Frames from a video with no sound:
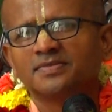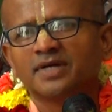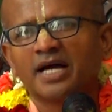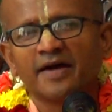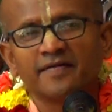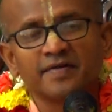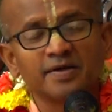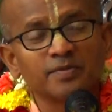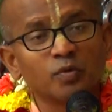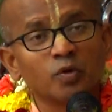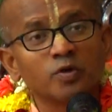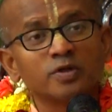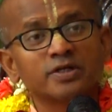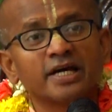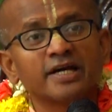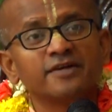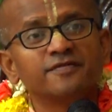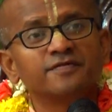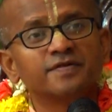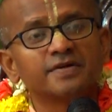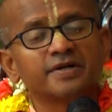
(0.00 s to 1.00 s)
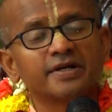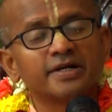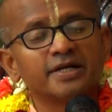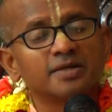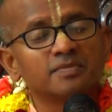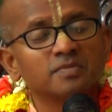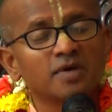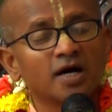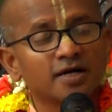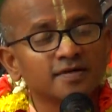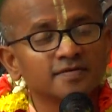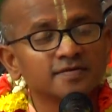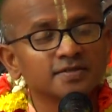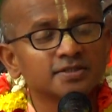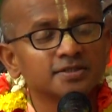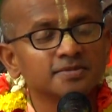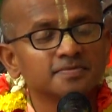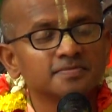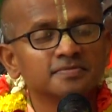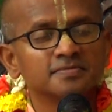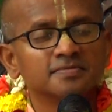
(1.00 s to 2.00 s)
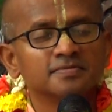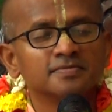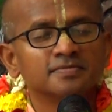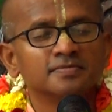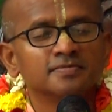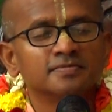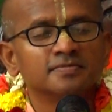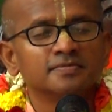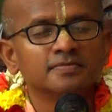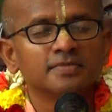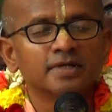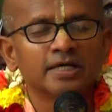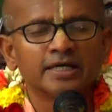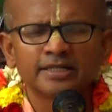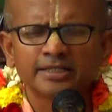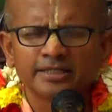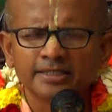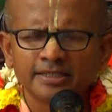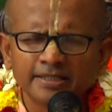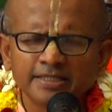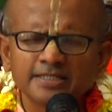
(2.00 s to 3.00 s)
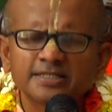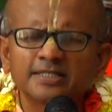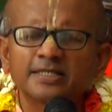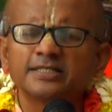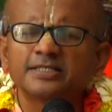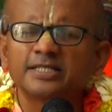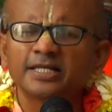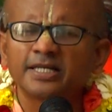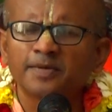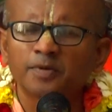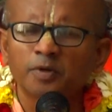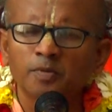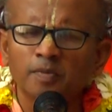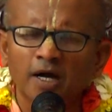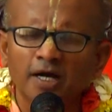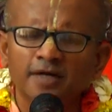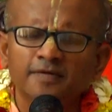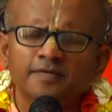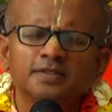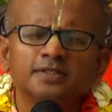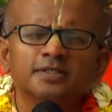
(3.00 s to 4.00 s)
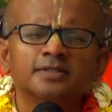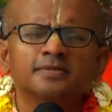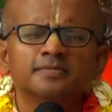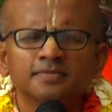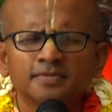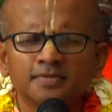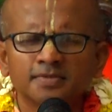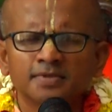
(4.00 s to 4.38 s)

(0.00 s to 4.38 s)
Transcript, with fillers: having more time for reading Bhagavatam, uh, discussing about Bhagavatam.